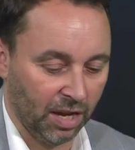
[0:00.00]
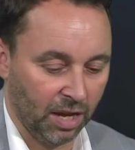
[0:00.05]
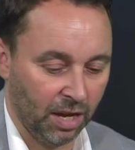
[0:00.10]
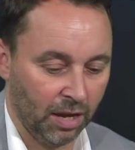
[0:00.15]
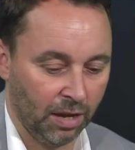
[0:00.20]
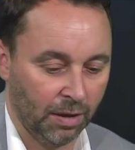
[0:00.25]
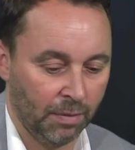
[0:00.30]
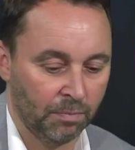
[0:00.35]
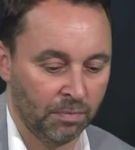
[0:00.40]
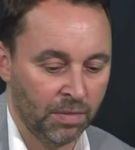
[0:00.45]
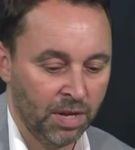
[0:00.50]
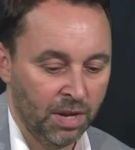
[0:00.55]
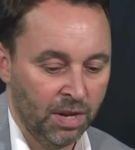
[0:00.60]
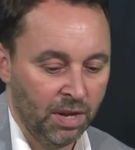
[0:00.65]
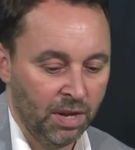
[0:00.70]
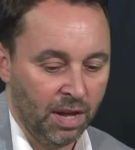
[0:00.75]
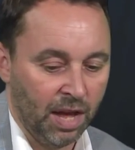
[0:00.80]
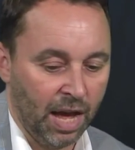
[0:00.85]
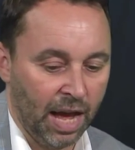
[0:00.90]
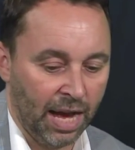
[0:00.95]
Um,
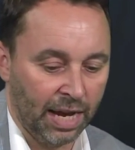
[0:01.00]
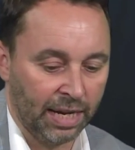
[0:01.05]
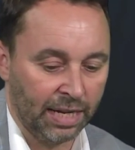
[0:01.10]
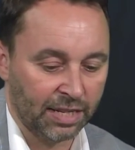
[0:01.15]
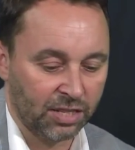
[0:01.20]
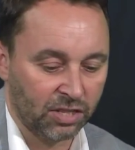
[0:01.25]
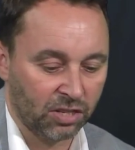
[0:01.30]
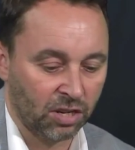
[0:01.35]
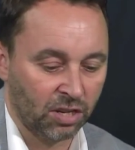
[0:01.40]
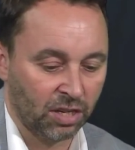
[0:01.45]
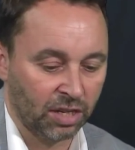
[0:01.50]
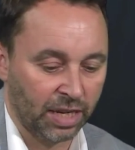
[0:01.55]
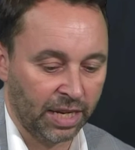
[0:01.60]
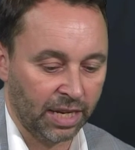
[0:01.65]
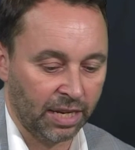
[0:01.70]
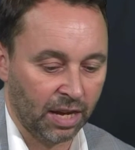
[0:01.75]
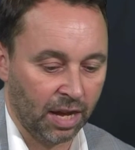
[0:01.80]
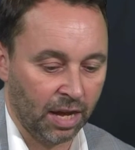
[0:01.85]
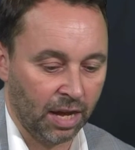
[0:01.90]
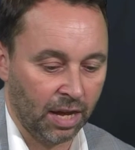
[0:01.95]
and it's
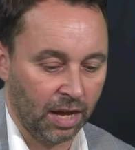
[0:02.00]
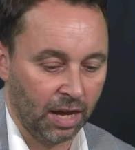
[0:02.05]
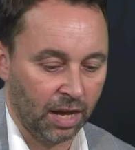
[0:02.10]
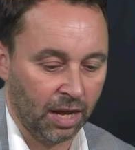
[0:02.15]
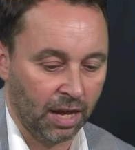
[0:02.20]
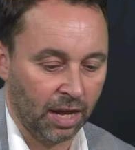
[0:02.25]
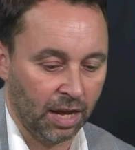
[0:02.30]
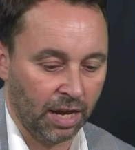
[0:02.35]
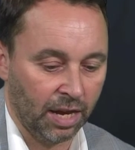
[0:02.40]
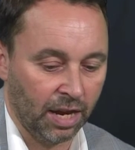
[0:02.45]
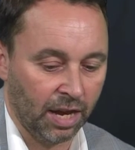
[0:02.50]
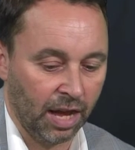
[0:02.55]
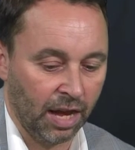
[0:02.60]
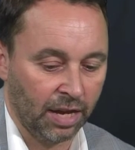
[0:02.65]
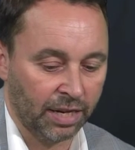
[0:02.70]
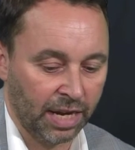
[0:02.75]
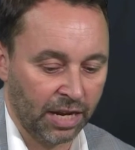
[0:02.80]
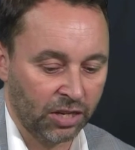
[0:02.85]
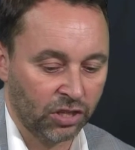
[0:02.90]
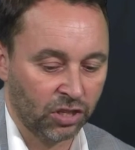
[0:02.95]
certainly uh, uh
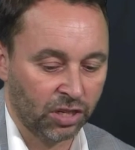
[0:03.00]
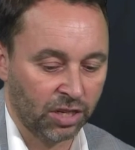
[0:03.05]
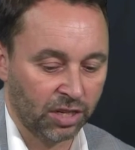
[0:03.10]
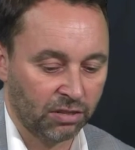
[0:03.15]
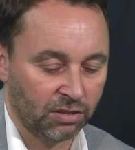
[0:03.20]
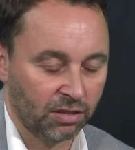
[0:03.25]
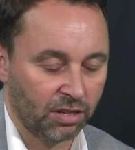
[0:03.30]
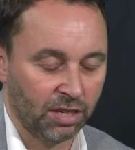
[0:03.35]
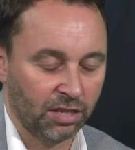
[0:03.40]
our nation is,